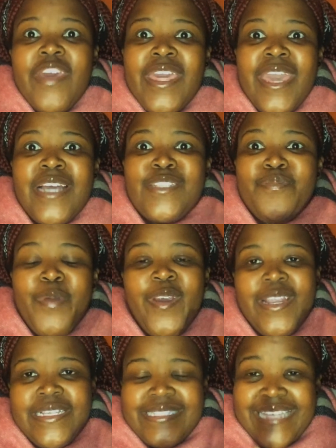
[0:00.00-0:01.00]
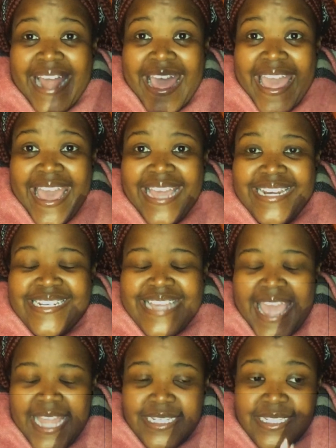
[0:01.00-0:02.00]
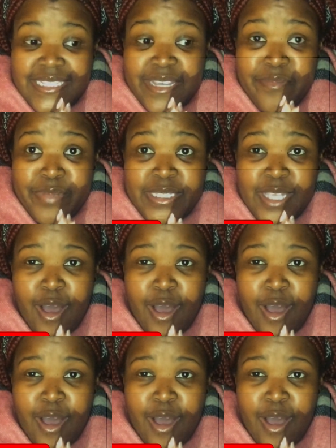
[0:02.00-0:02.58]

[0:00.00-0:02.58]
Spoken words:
experience that I had at Tembisa